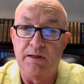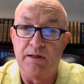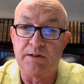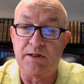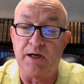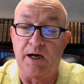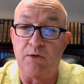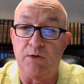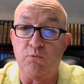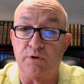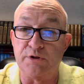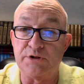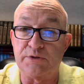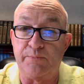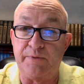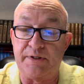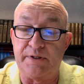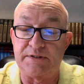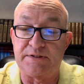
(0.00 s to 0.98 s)
God wants
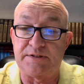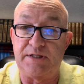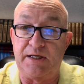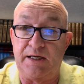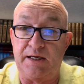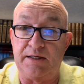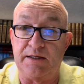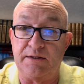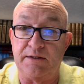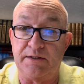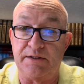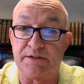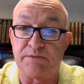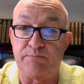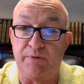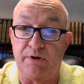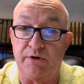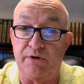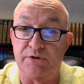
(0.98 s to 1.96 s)
me to stay in this
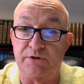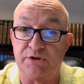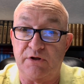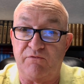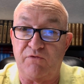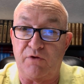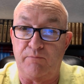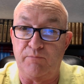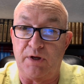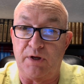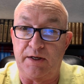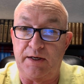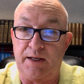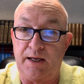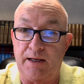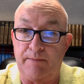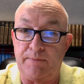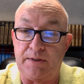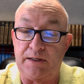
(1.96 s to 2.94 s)
marriage if I'm not
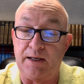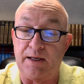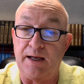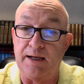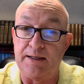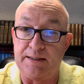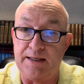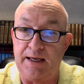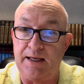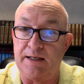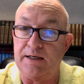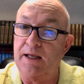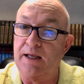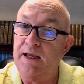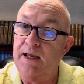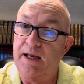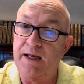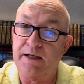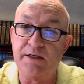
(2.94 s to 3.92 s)
happy. Again,
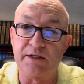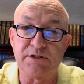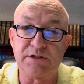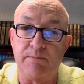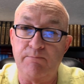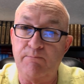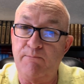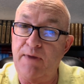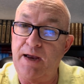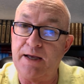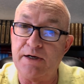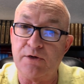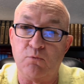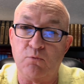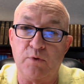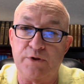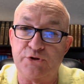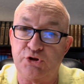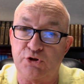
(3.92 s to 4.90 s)
it doesn't matter
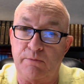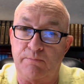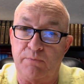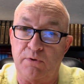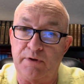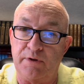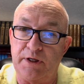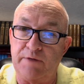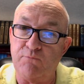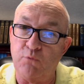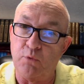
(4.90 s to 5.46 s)
what you believe.